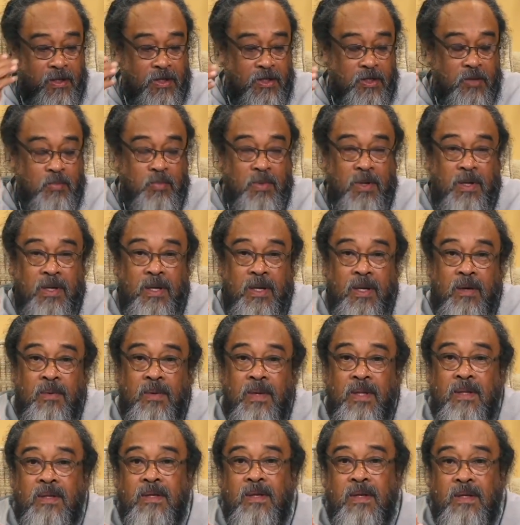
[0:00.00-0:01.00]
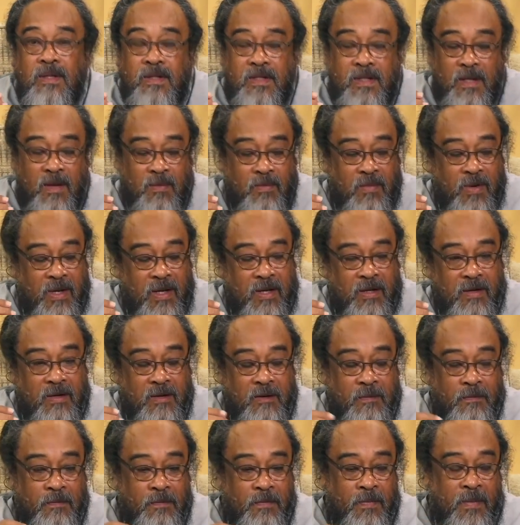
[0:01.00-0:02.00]
speaking with someone,
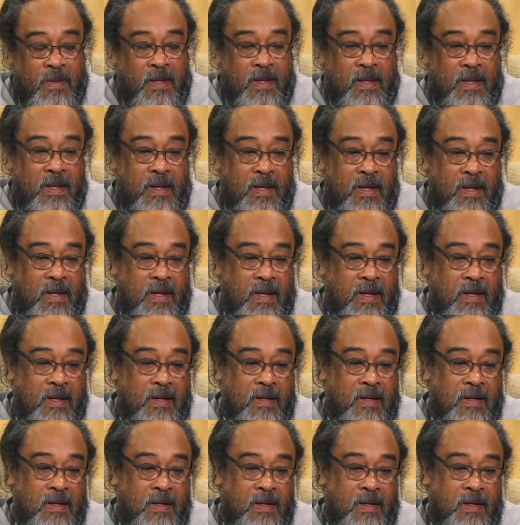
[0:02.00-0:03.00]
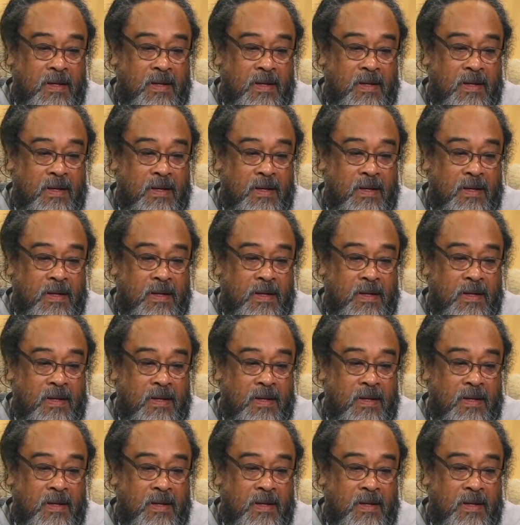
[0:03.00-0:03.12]
and